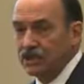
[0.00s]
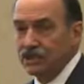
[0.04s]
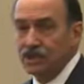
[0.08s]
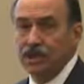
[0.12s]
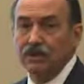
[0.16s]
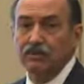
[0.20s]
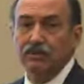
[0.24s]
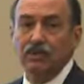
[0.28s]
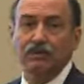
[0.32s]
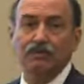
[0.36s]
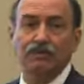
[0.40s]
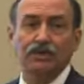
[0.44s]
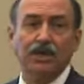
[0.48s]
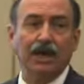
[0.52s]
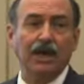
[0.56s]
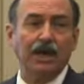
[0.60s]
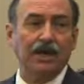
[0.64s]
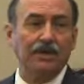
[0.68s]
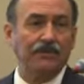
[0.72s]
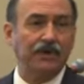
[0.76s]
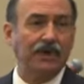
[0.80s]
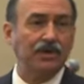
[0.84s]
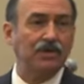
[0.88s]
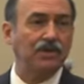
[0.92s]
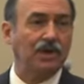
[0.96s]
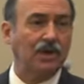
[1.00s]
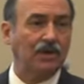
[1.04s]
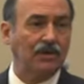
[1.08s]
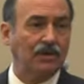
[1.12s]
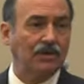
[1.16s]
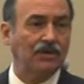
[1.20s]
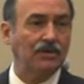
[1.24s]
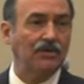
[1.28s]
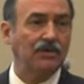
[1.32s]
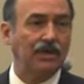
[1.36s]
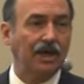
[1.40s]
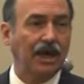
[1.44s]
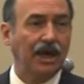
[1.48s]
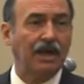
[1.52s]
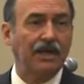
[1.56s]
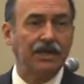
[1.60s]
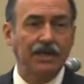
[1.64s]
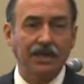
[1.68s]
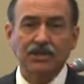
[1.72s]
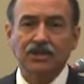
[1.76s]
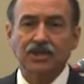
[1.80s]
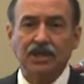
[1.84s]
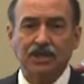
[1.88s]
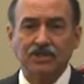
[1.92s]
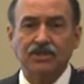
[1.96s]
she worked with the head of HR to do that, and
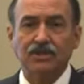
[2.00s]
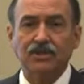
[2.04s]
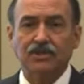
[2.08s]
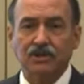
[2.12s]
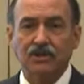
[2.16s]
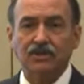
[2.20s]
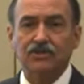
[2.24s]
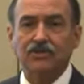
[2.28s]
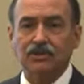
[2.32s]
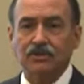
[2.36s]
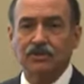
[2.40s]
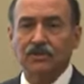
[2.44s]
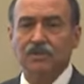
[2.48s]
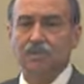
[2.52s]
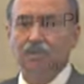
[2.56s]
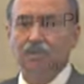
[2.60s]
they changed the culture of the